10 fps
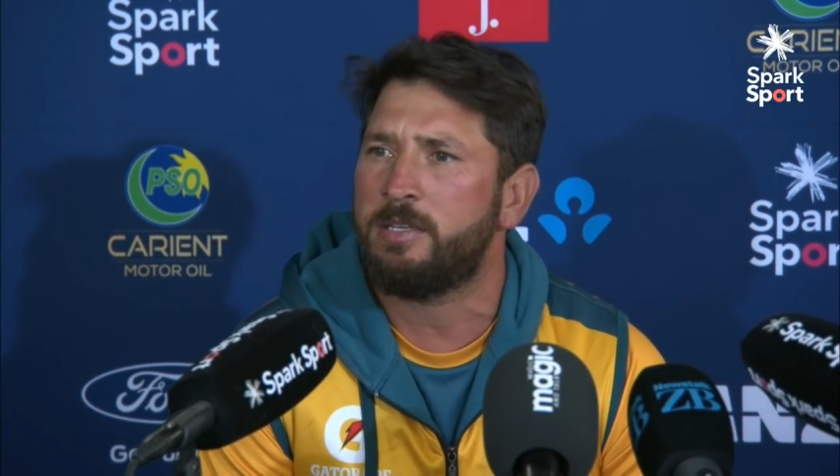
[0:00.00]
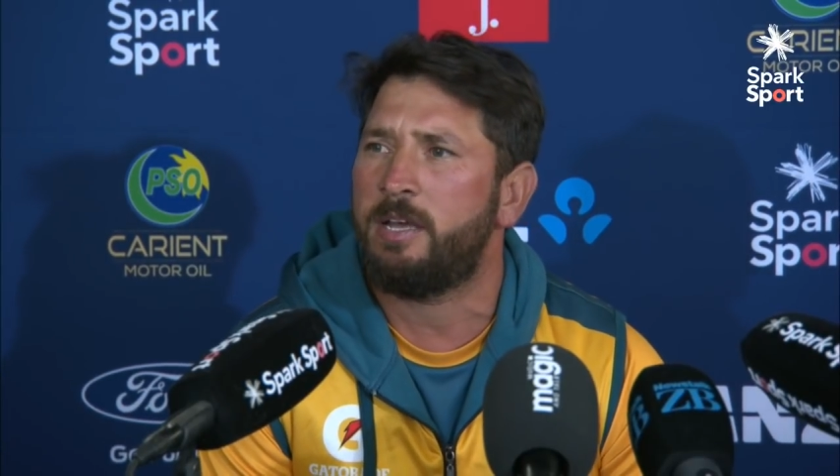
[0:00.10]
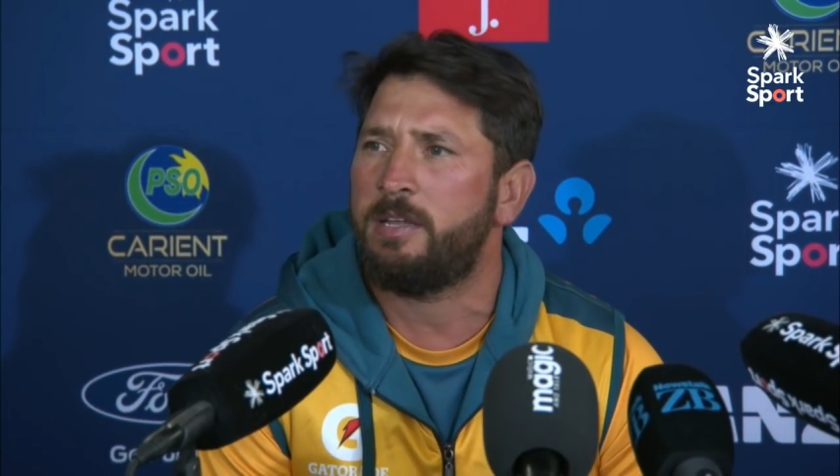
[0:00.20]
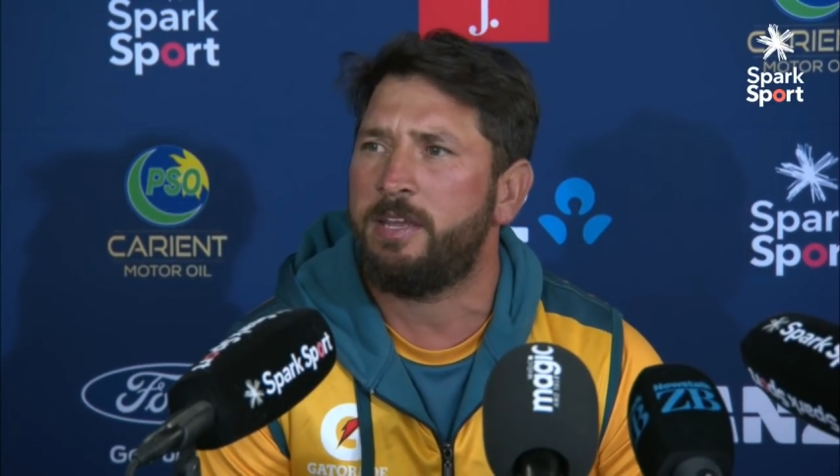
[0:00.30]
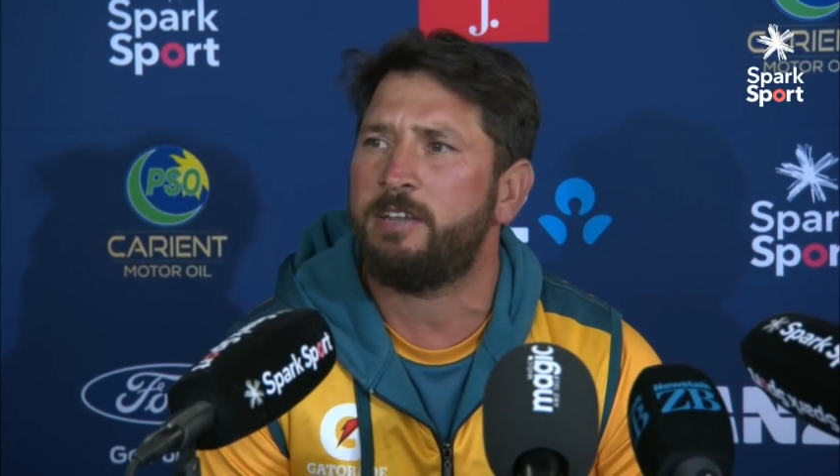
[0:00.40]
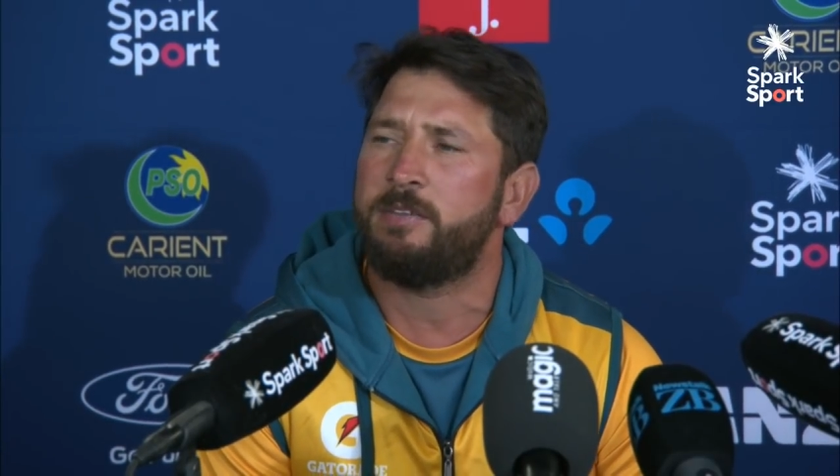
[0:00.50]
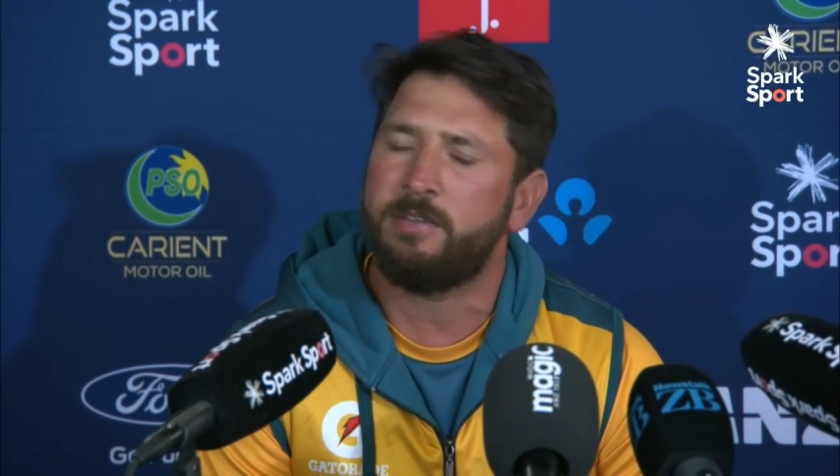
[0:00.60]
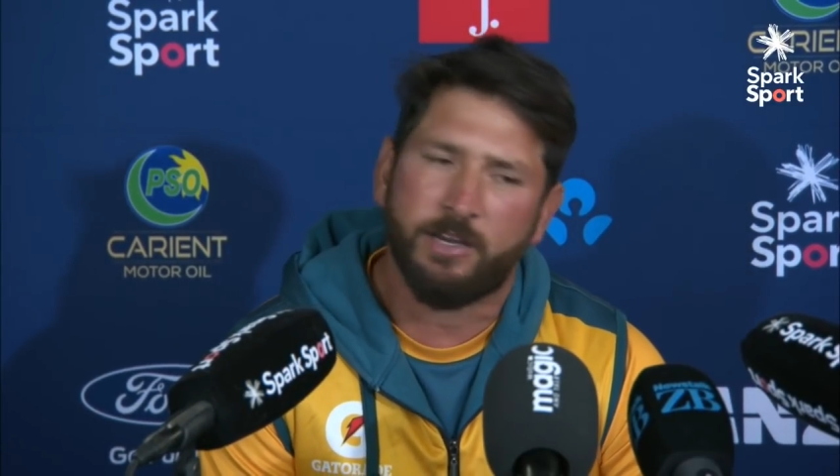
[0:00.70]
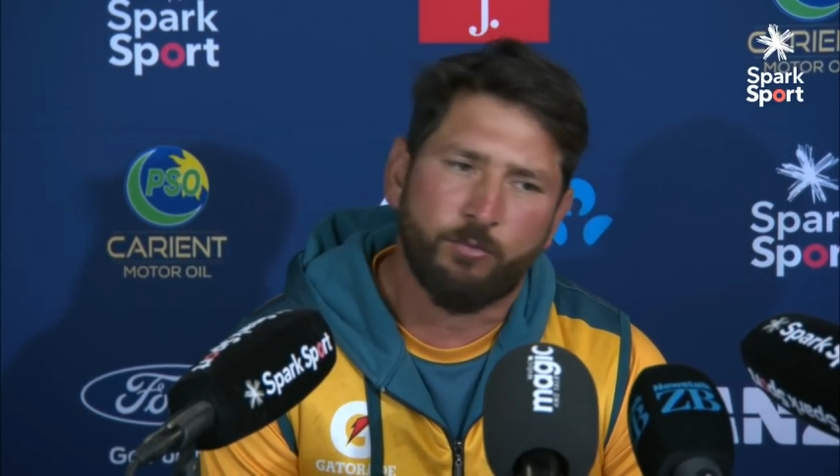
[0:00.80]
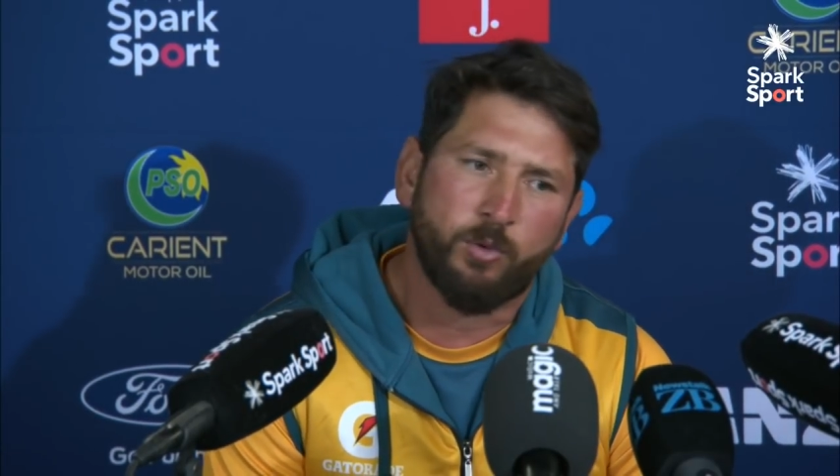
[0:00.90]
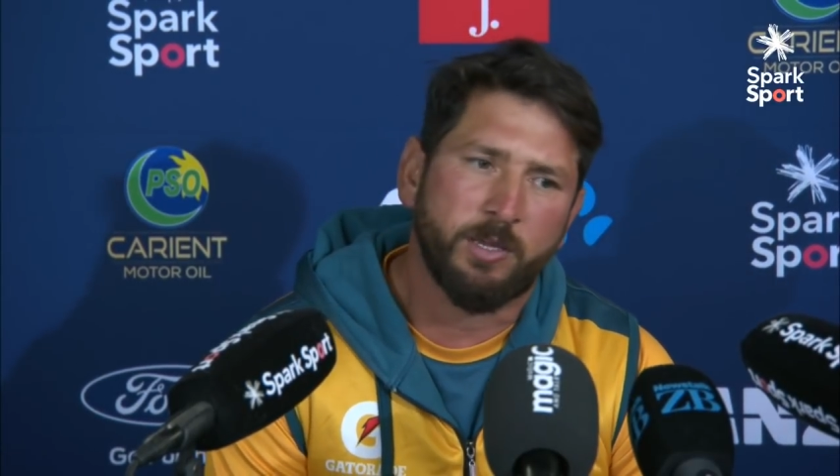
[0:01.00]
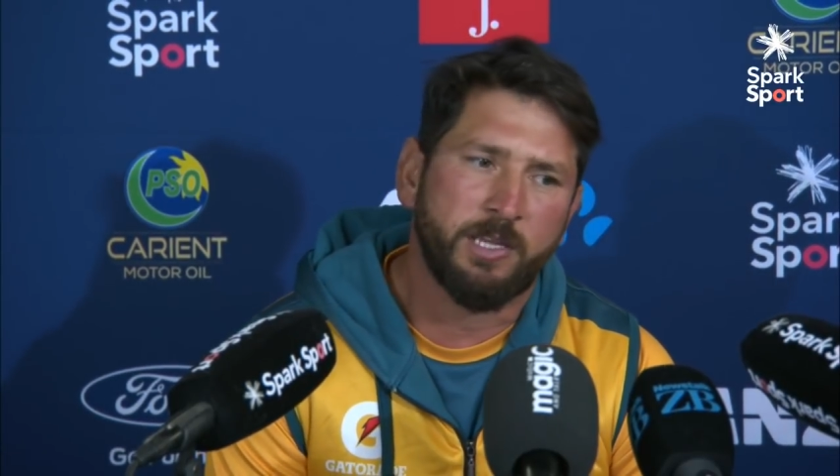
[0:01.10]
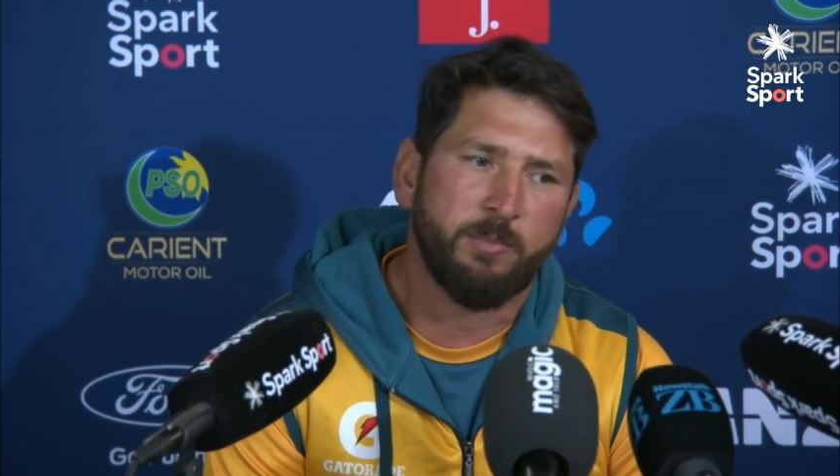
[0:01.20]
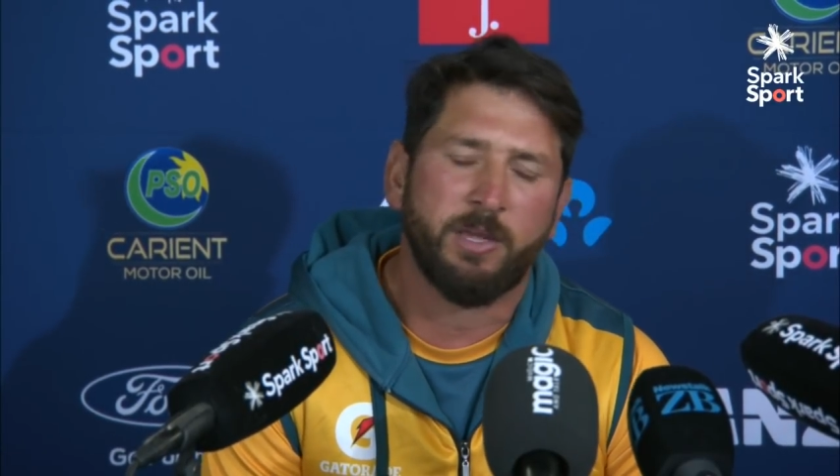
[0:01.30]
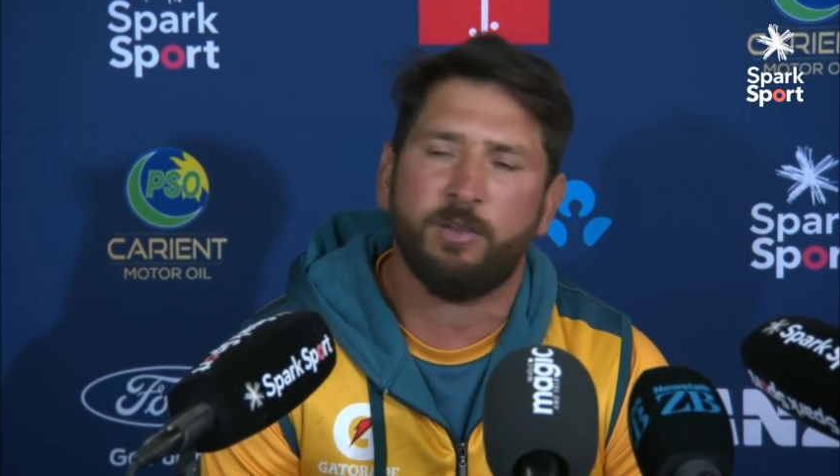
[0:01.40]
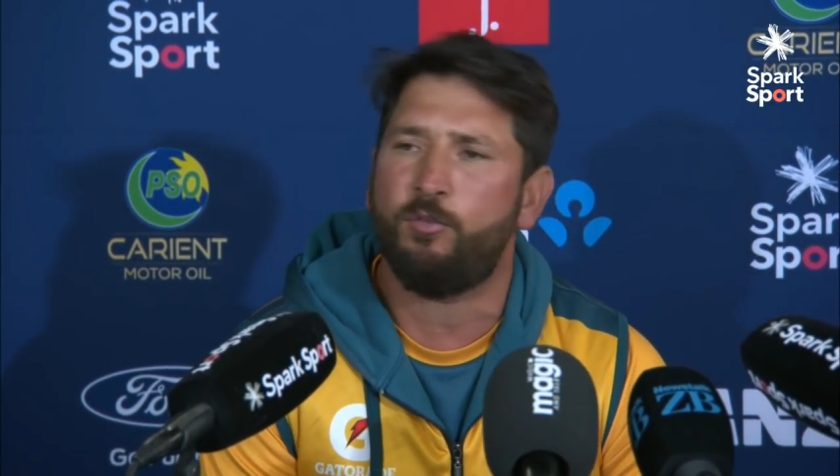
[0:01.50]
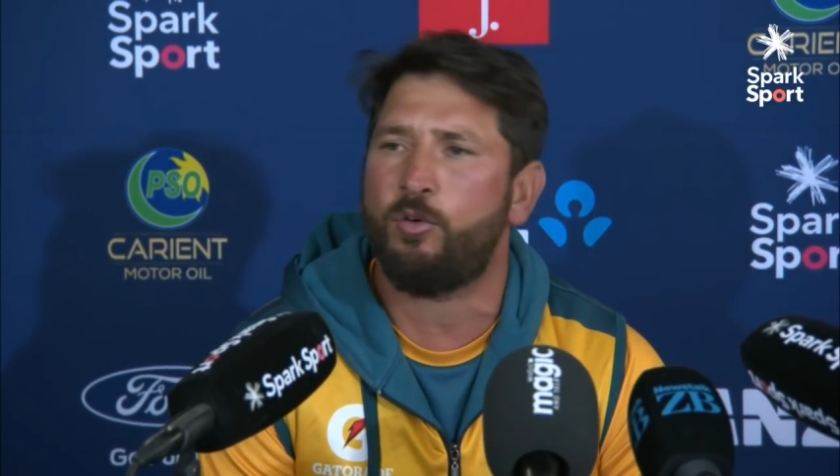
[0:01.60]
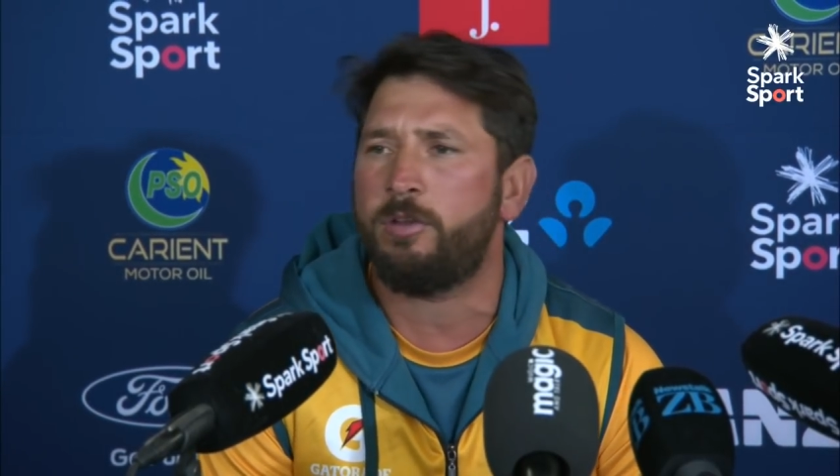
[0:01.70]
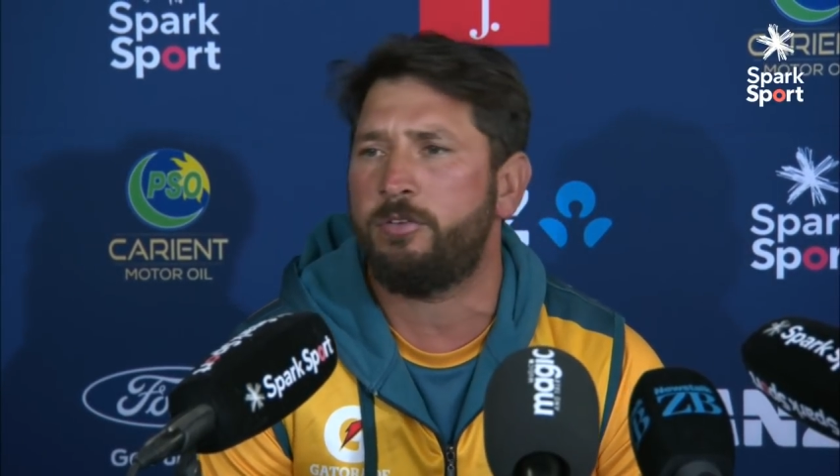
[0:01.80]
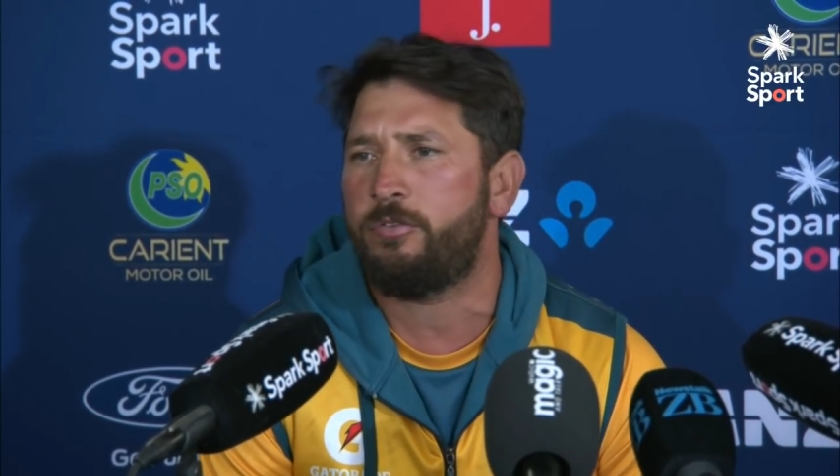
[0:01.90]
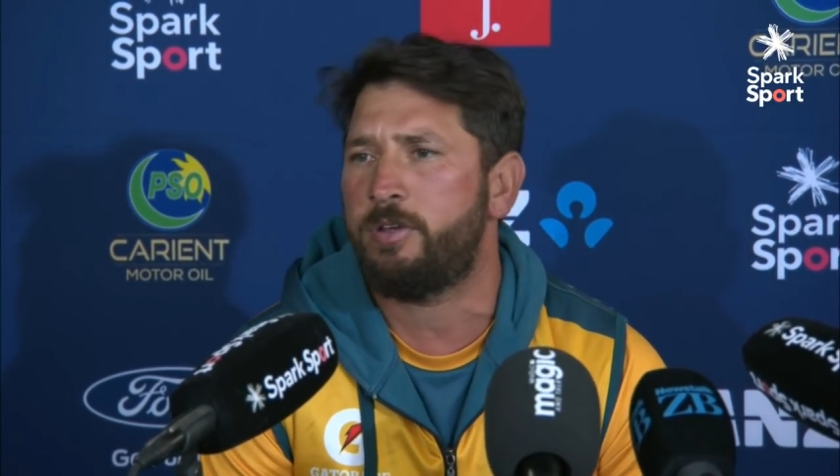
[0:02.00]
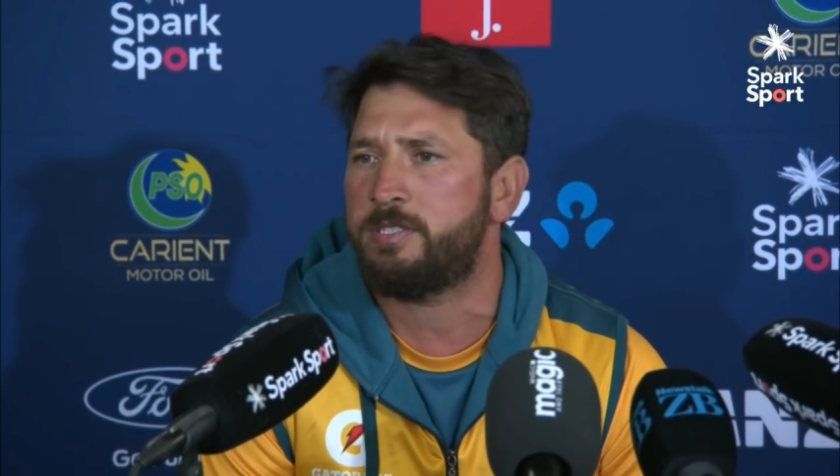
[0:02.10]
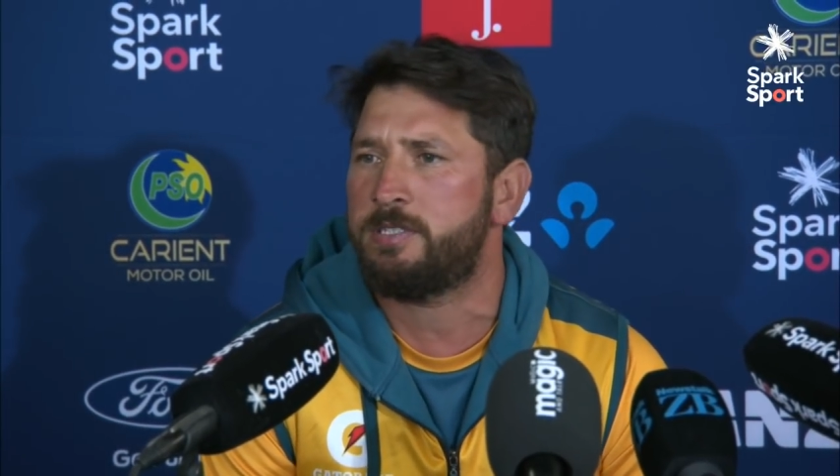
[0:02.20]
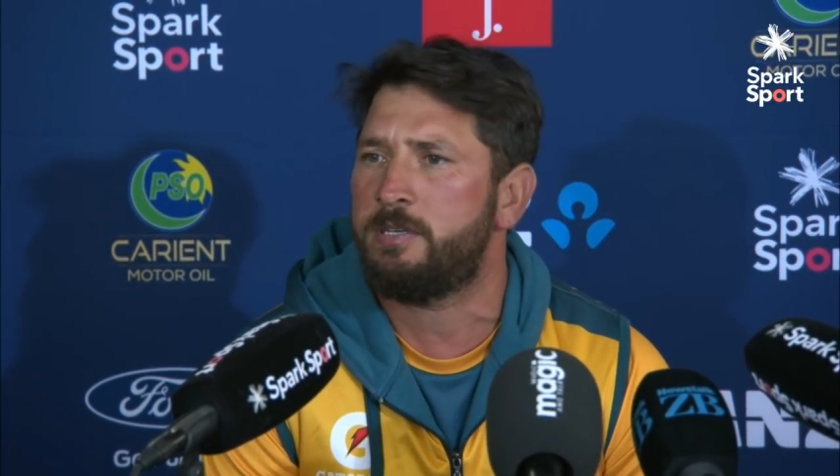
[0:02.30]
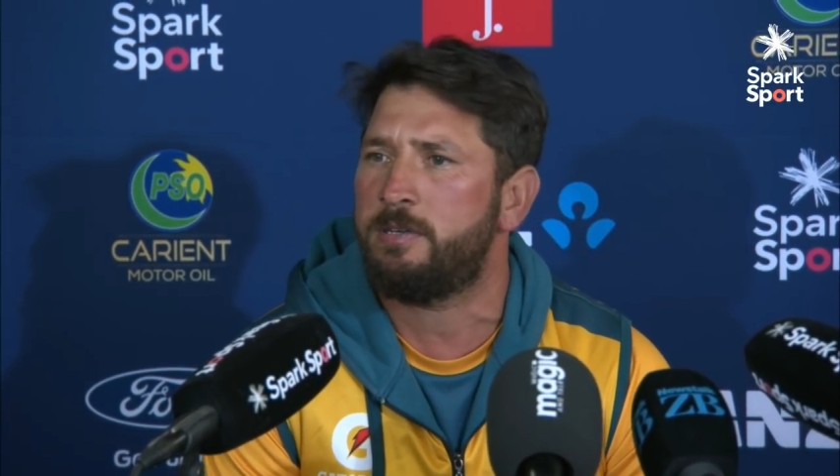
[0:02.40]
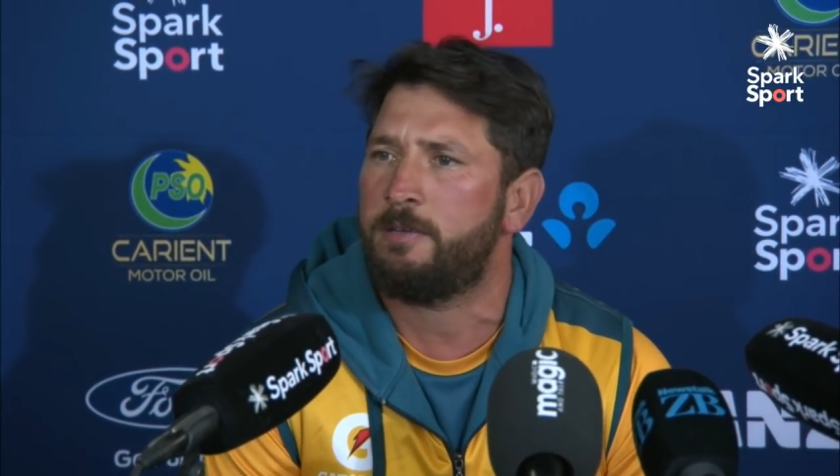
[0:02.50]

th- uh, that that's why they make 400 runs